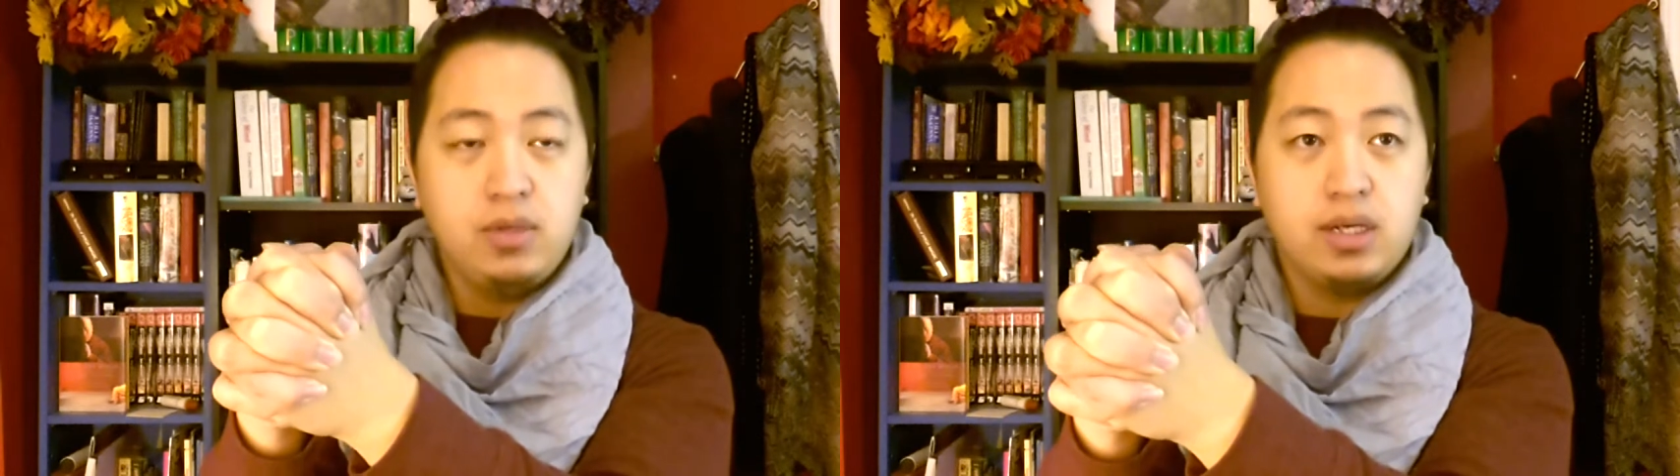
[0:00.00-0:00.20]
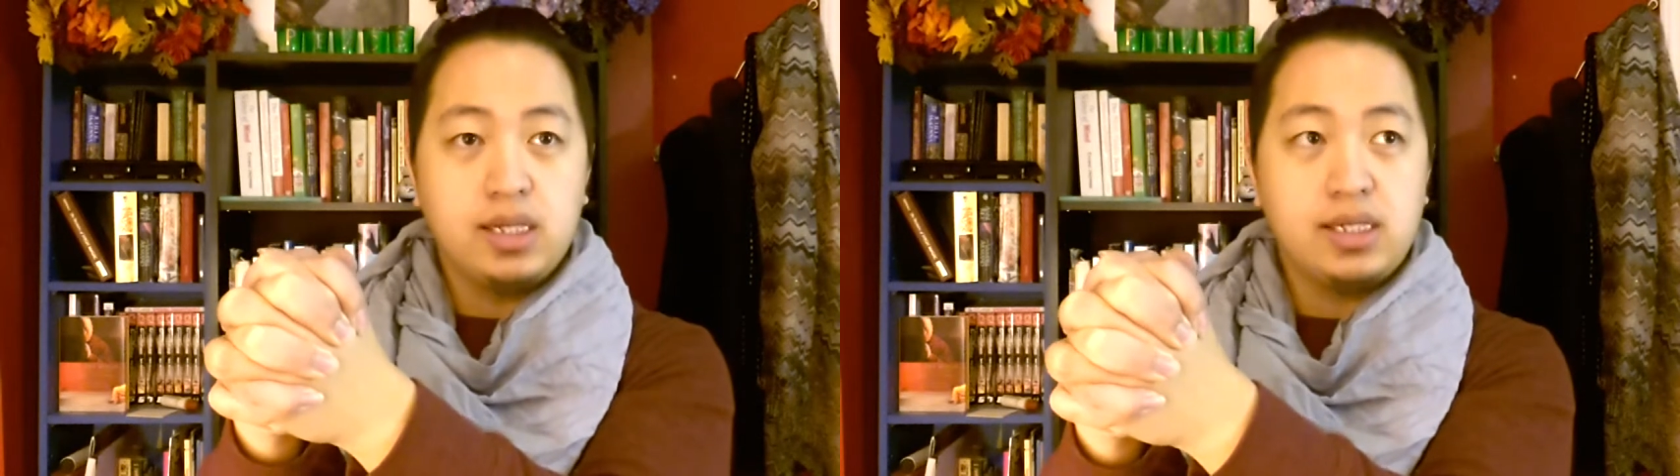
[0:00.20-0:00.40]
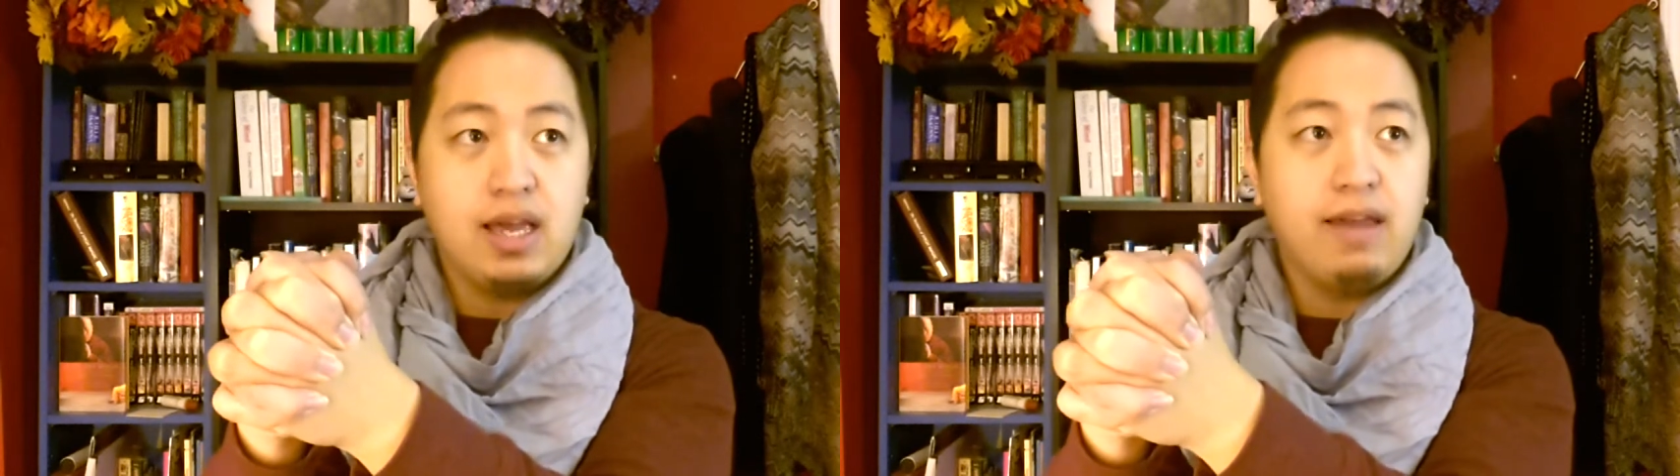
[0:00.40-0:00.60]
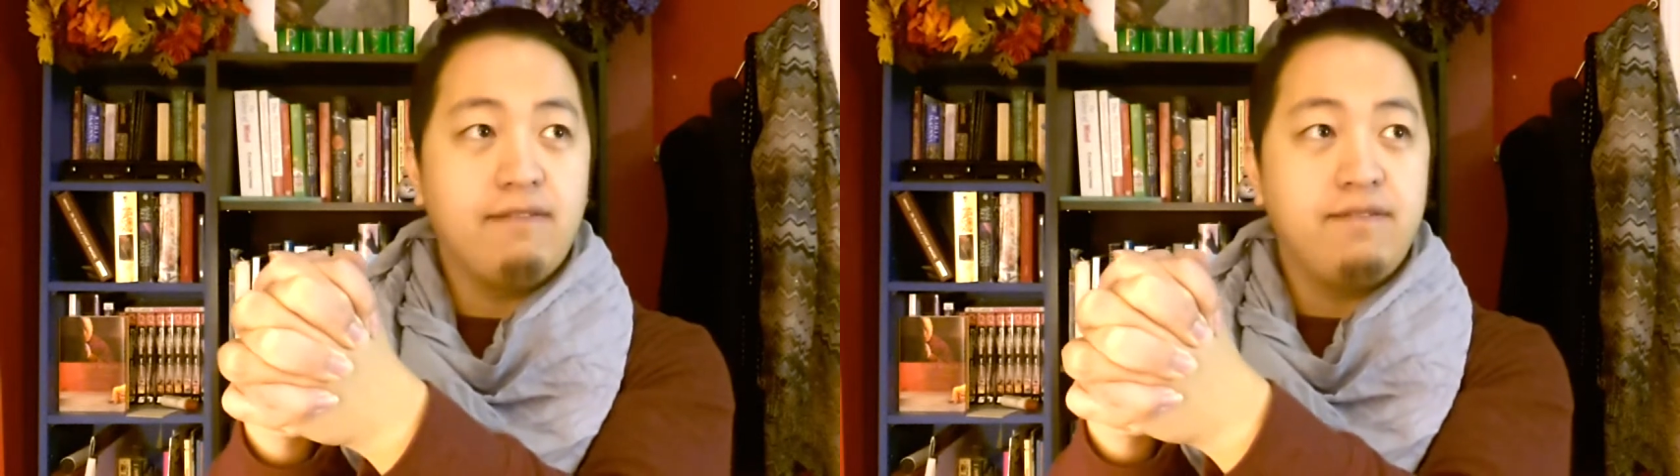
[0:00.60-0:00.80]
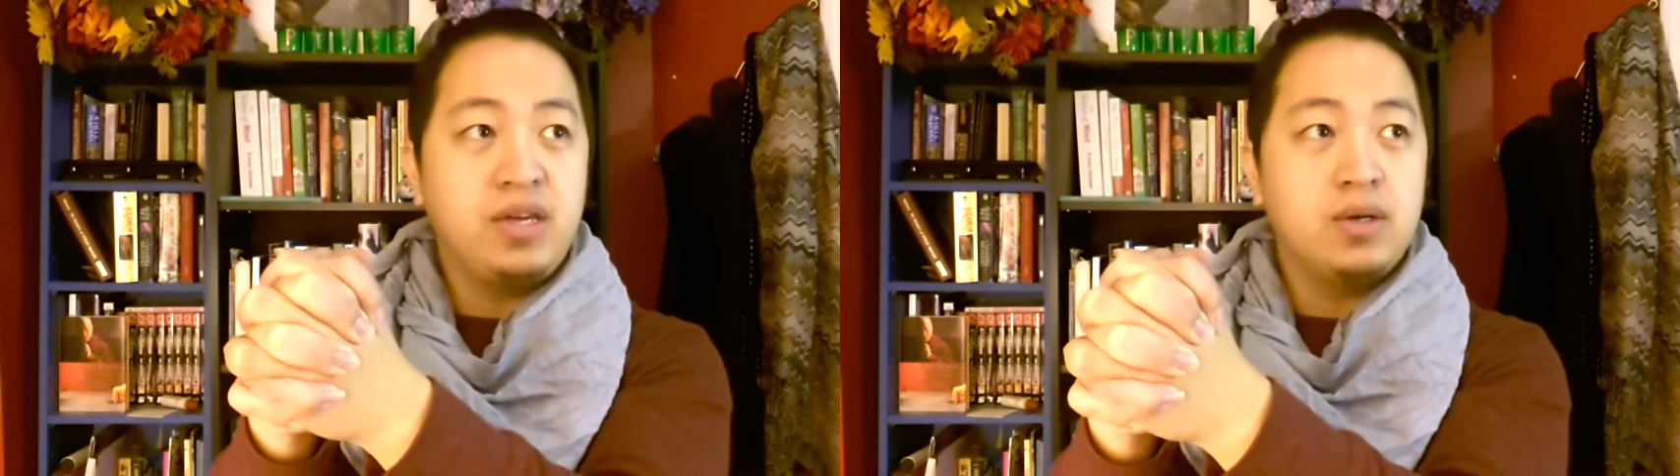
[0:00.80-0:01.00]
You can say it
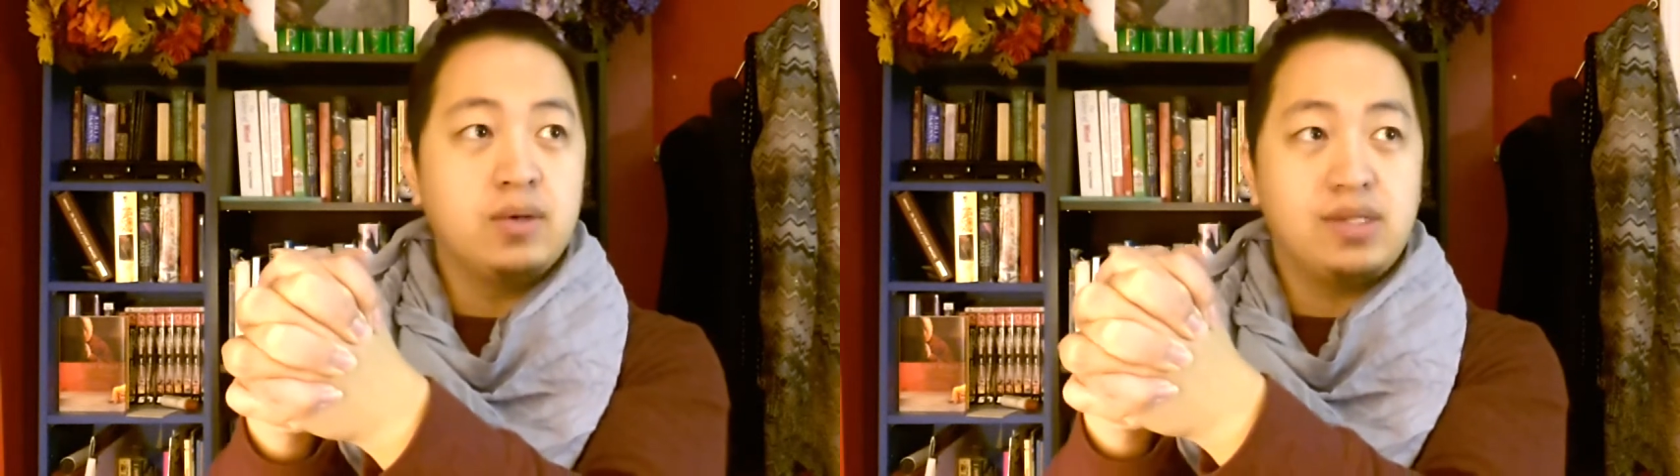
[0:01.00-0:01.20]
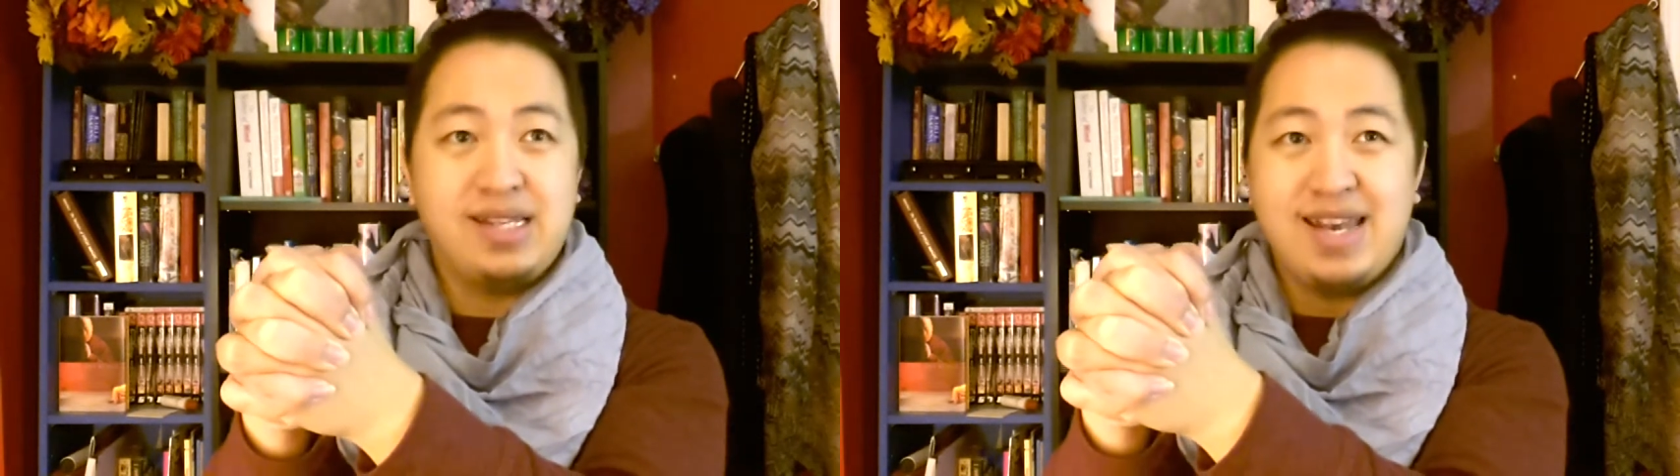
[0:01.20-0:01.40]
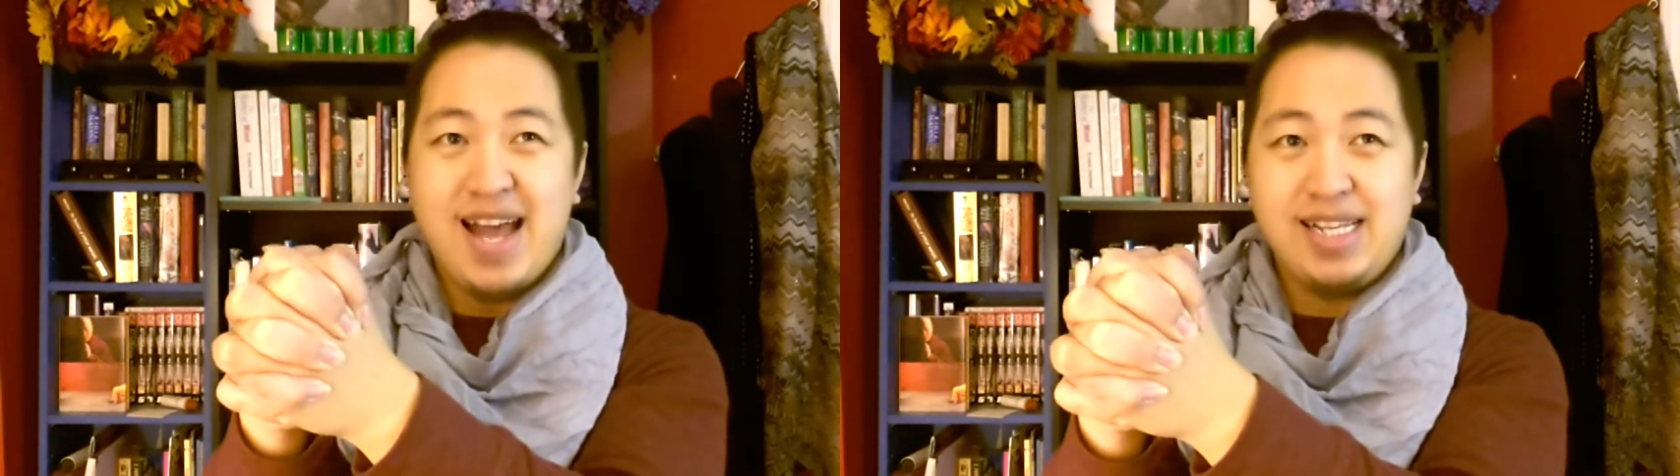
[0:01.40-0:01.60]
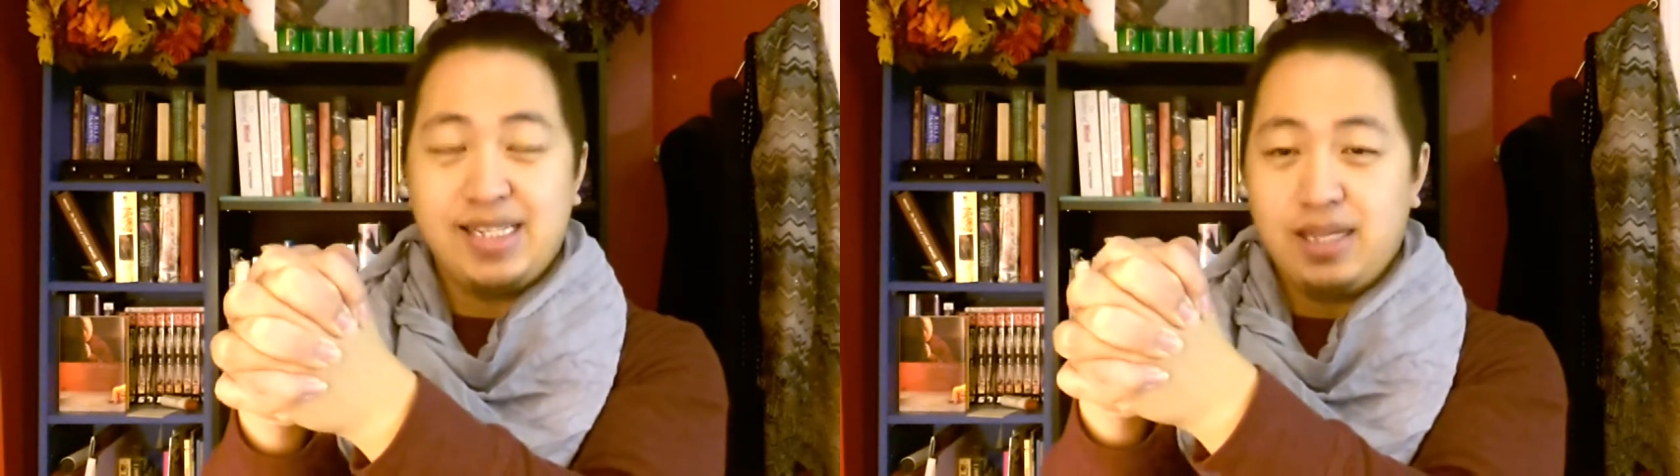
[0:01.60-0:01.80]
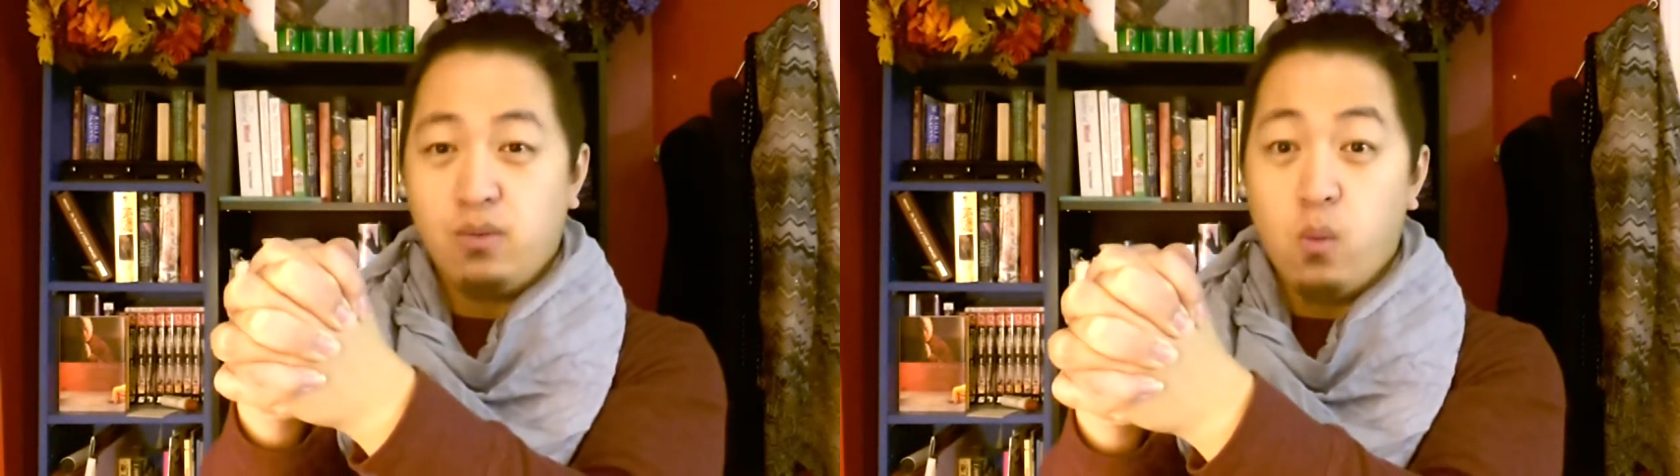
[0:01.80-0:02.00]
feels
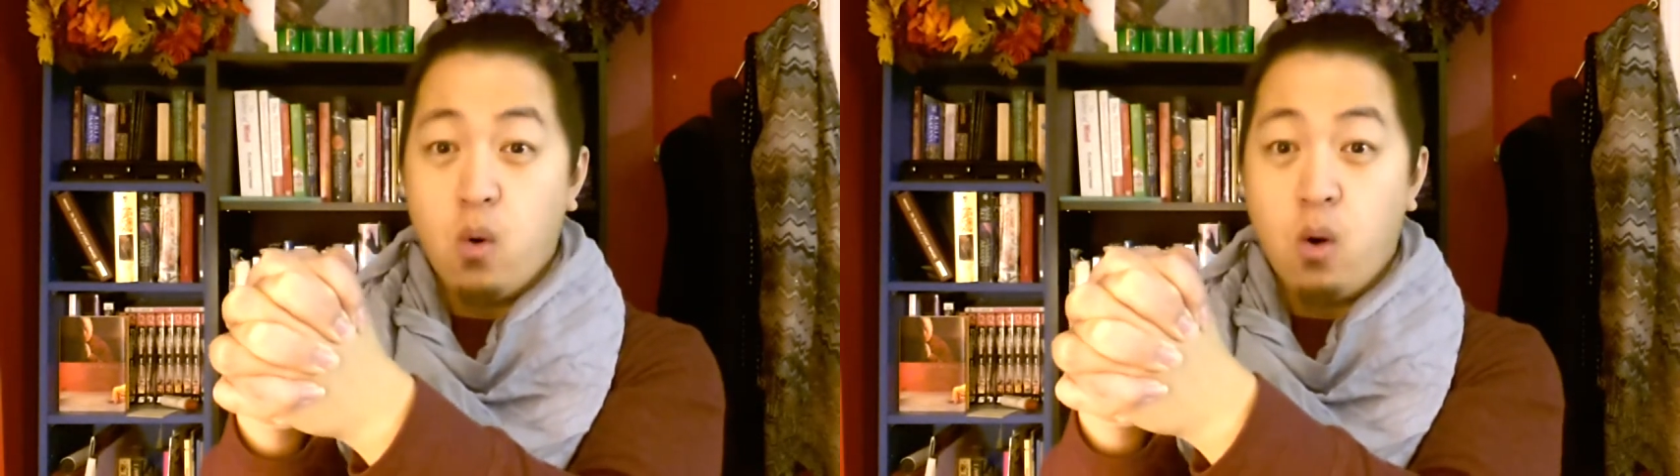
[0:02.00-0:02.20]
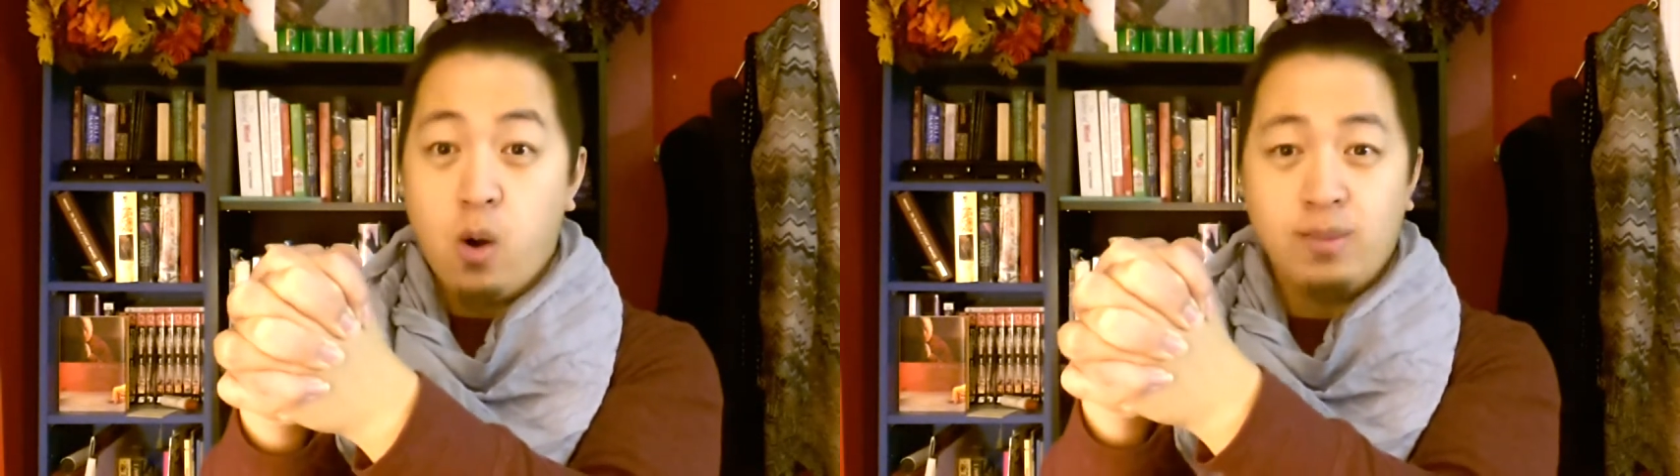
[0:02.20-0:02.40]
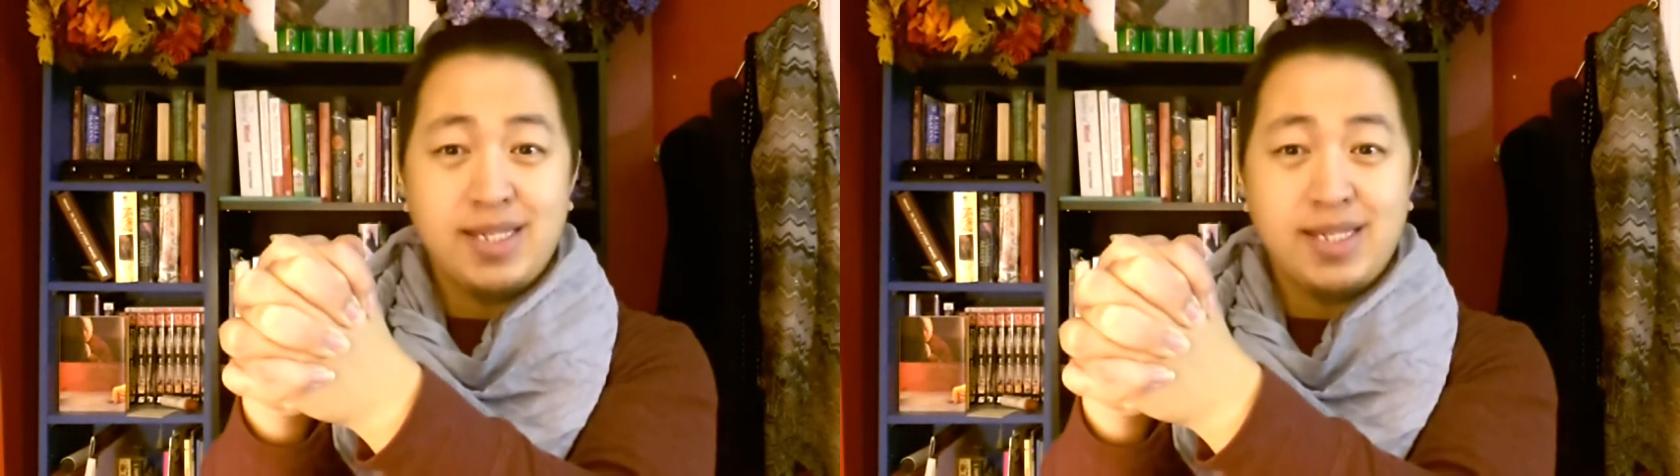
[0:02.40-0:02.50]
nice and warm,